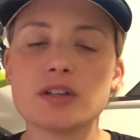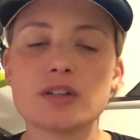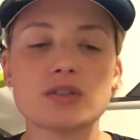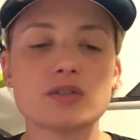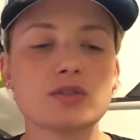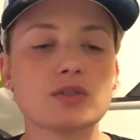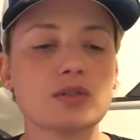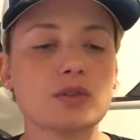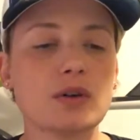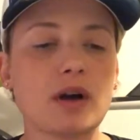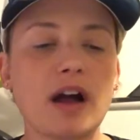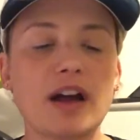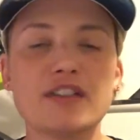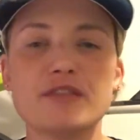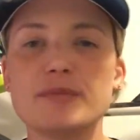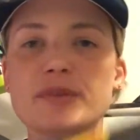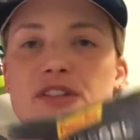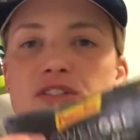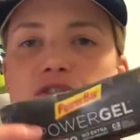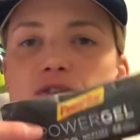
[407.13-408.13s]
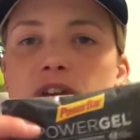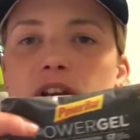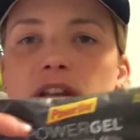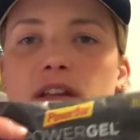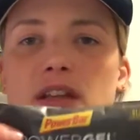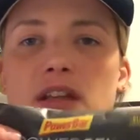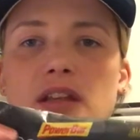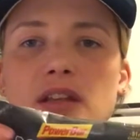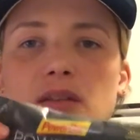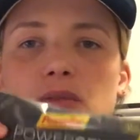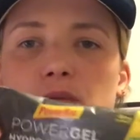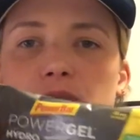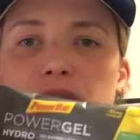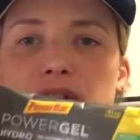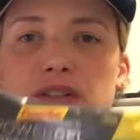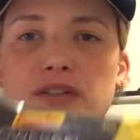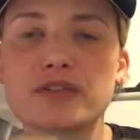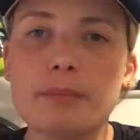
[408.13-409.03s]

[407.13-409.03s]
So I've been training with